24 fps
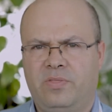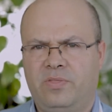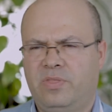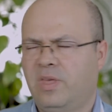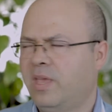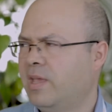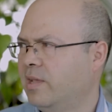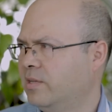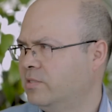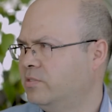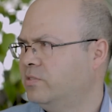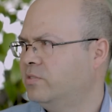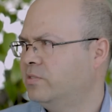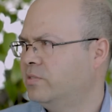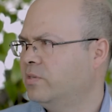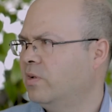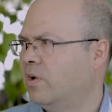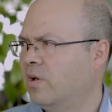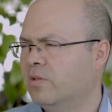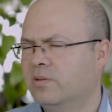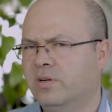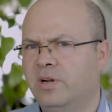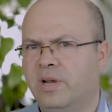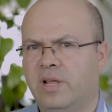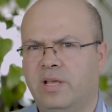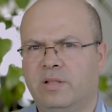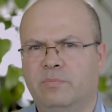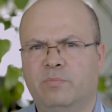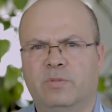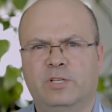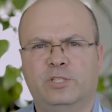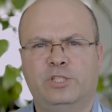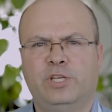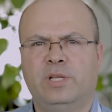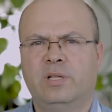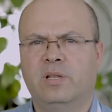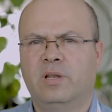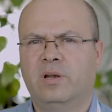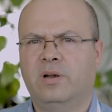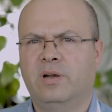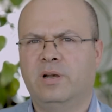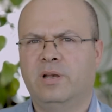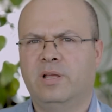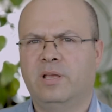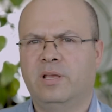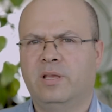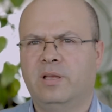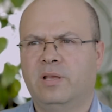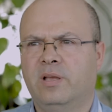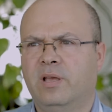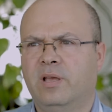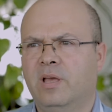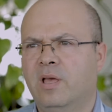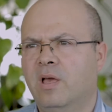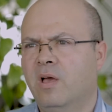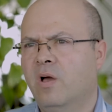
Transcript: things underneath, machine learning,